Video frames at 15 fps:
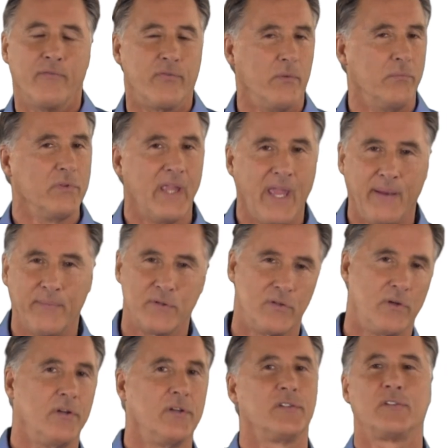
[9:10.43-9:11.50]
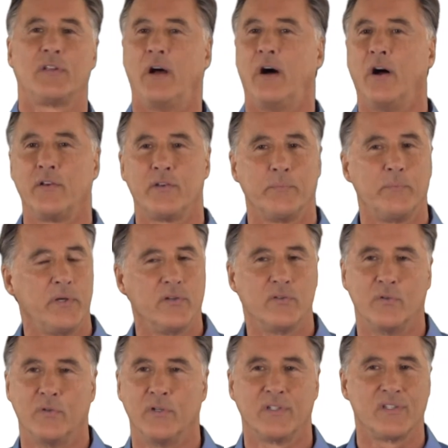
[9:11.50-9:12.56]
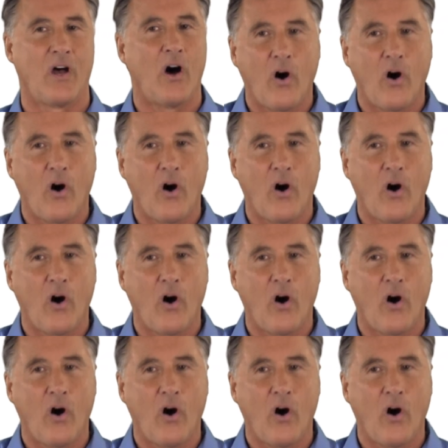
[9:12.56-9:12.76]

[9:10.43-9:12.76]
From laborers to entrepreneurs,